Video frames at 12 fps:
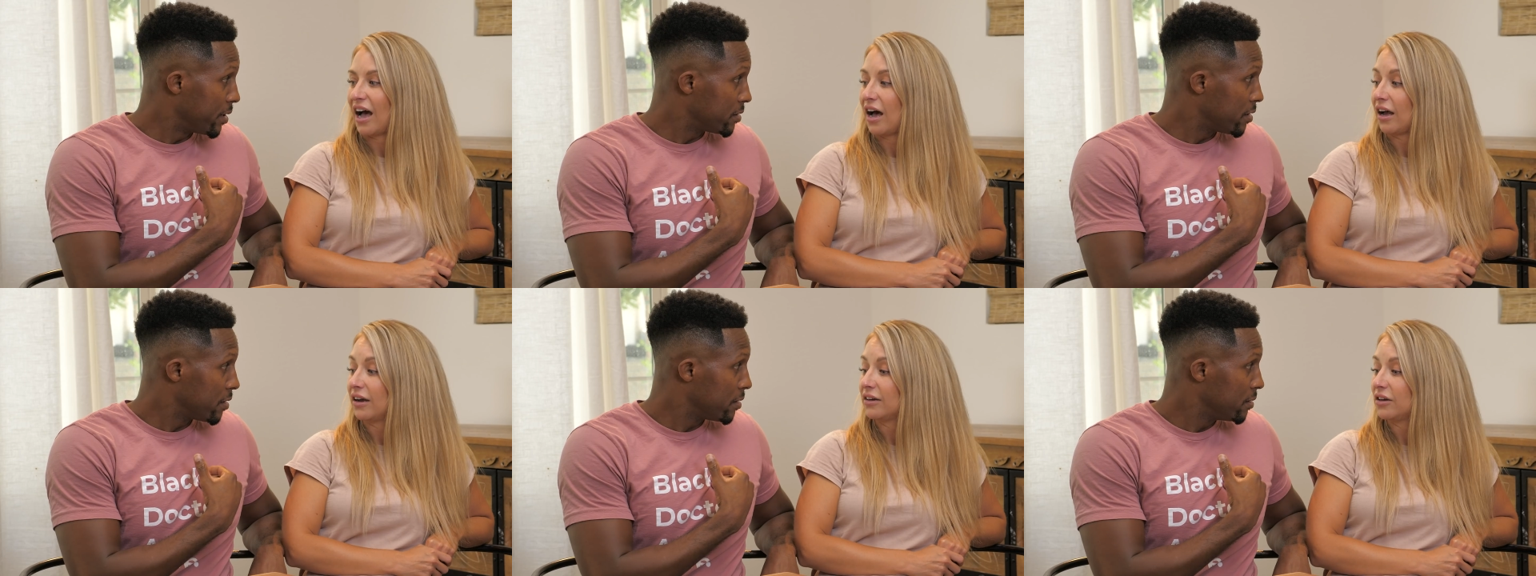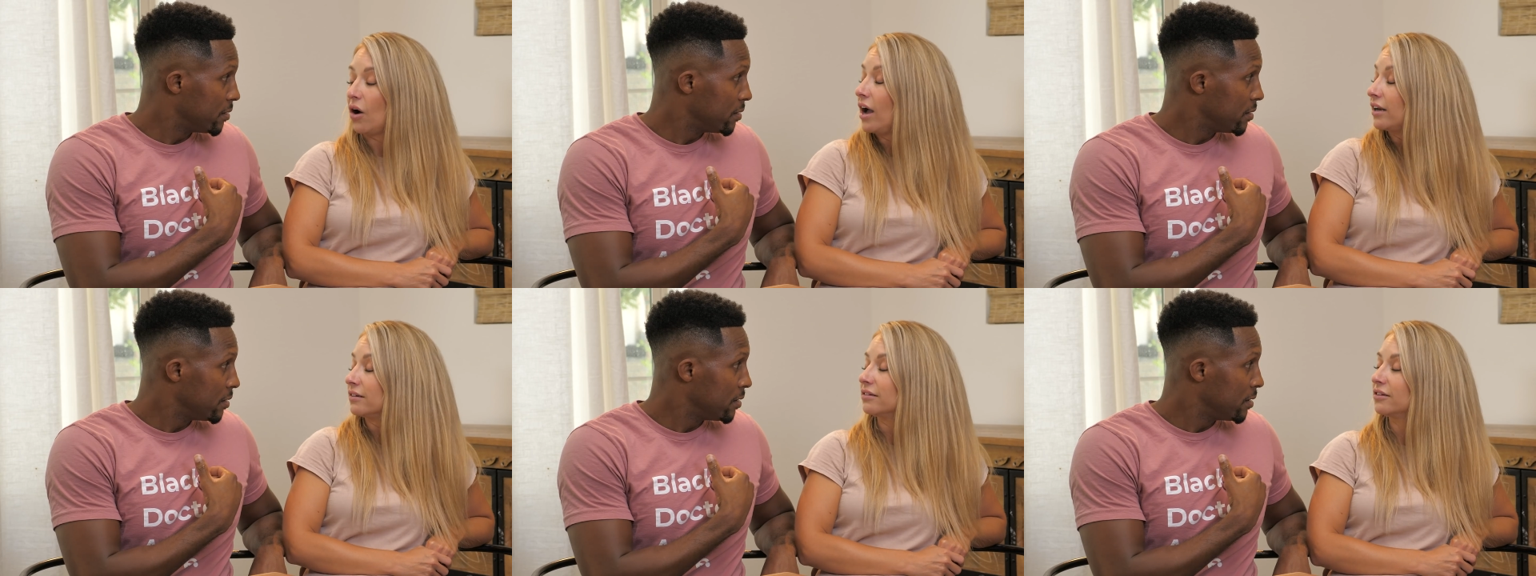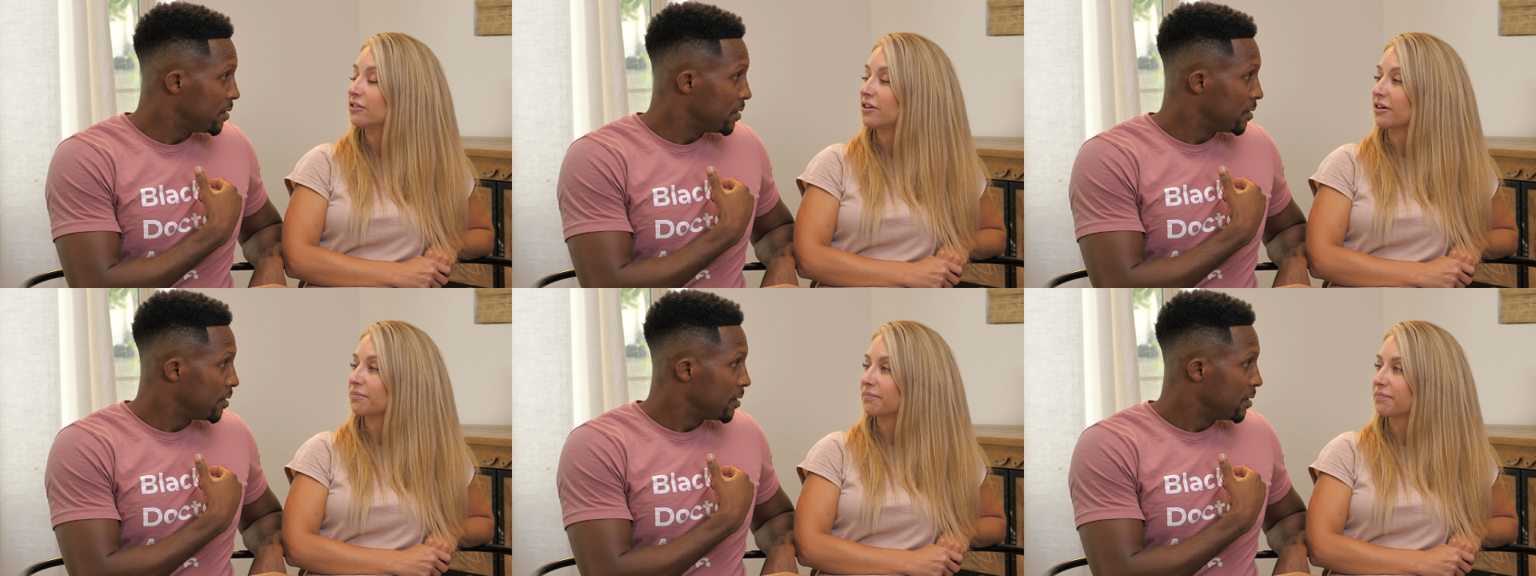Speaker 1: me
Speaker 2: to start? Go ahead, you
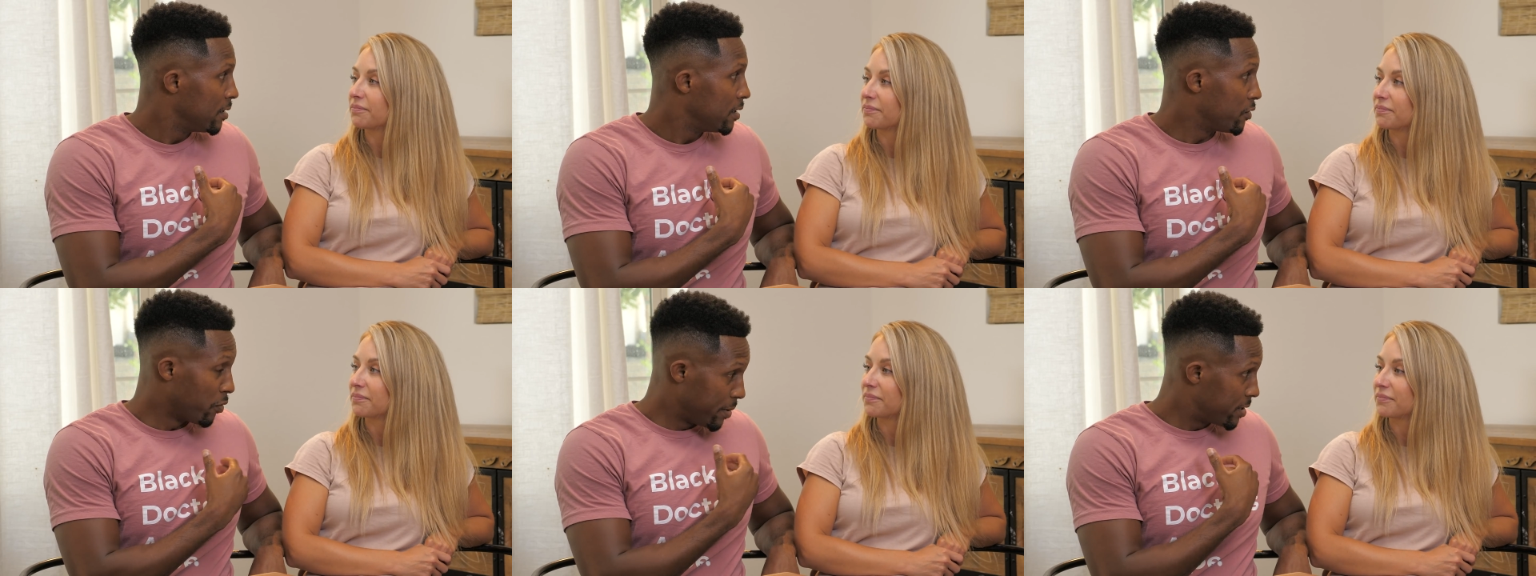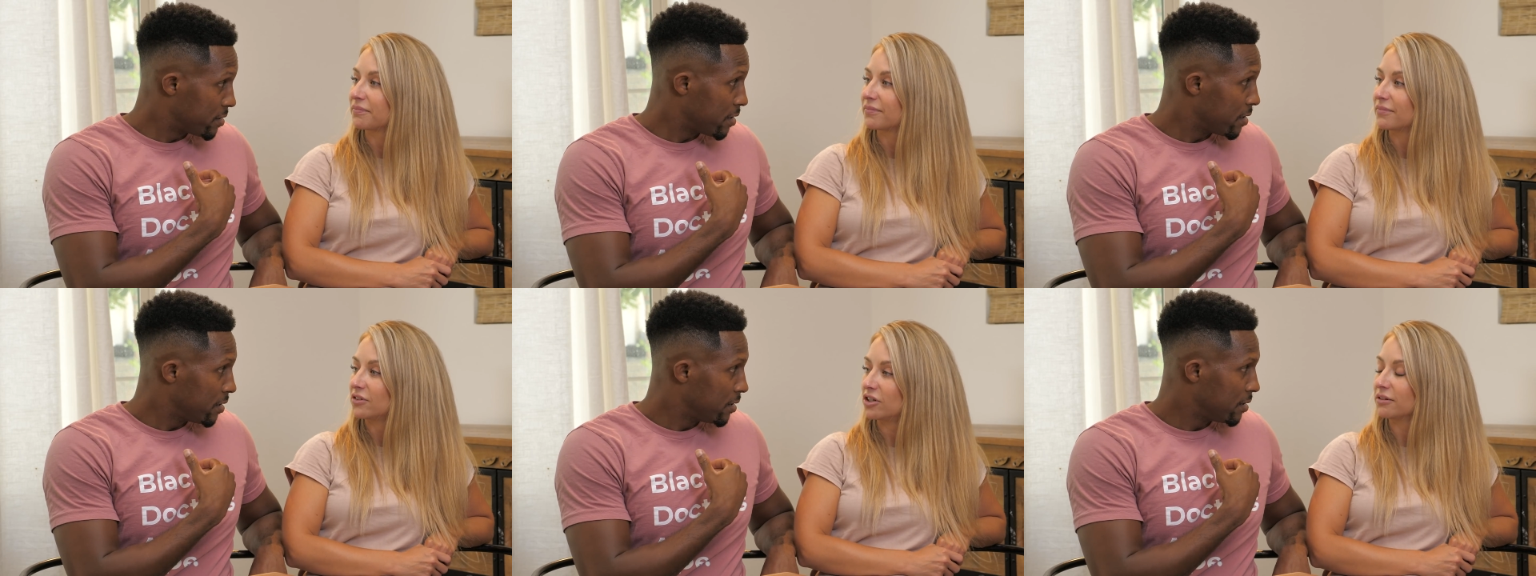start.
Speaker 1: You want me to start?